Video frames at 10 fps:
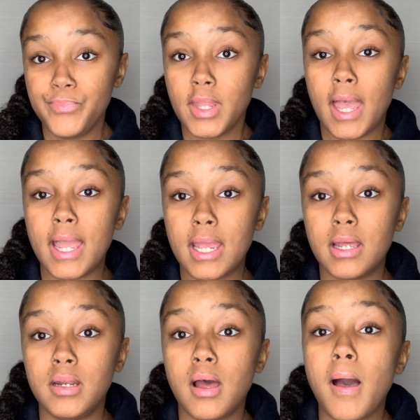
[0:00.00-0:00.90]

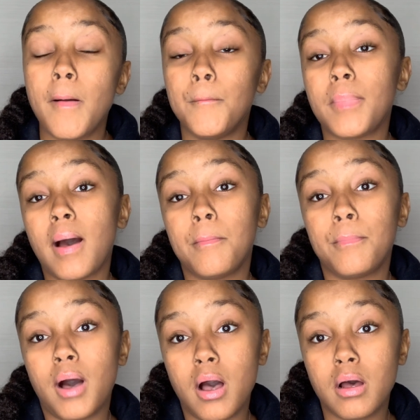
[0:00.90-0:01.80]
and my
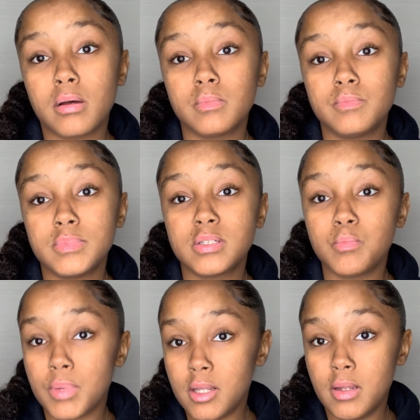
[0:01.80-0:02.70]
mom's
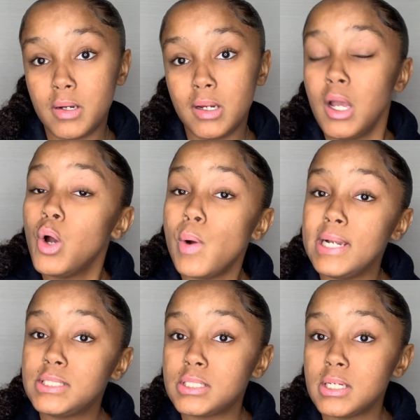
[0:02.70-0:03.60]
mother,
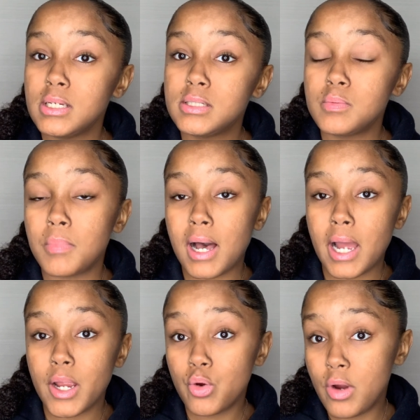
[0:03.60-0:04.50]
which is
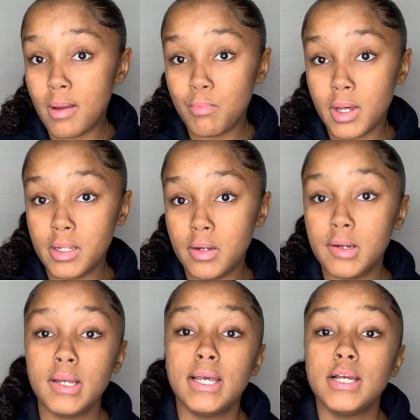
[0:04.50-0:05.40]
my grandmother,
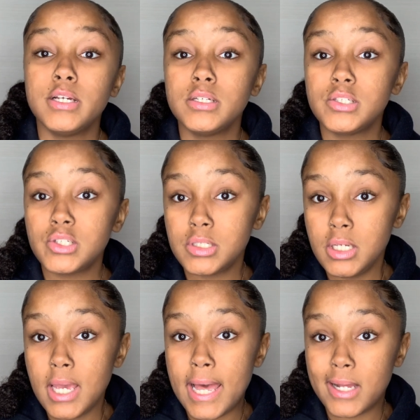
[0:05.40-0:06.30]
she
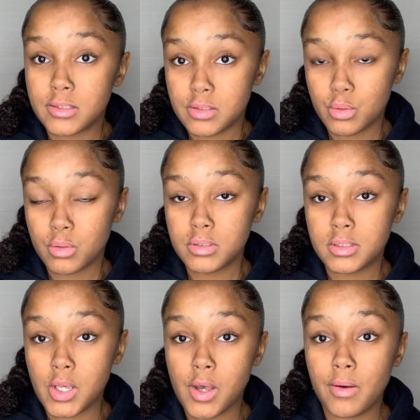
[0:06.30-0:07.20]
had sickle
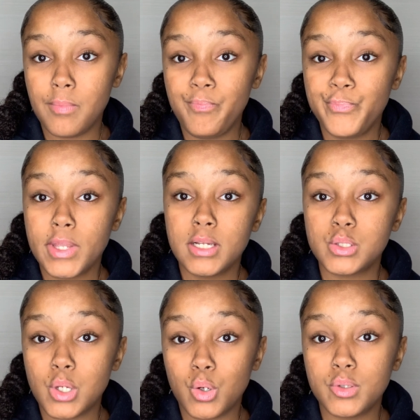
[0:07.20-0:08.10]
cell.
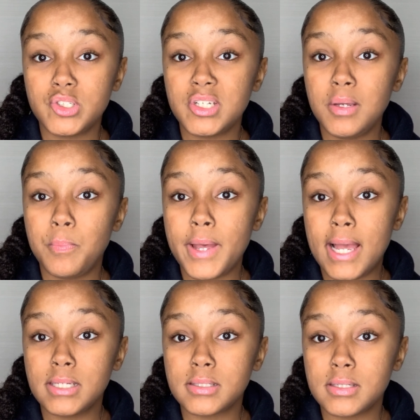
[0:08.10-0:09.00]
So she
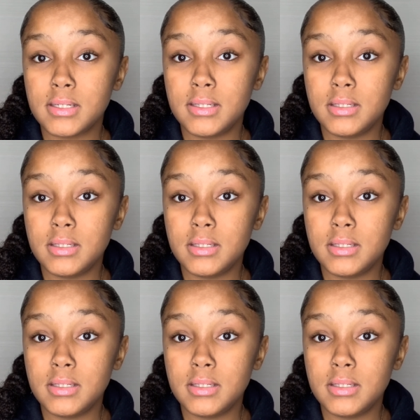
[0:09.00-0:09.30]
passed the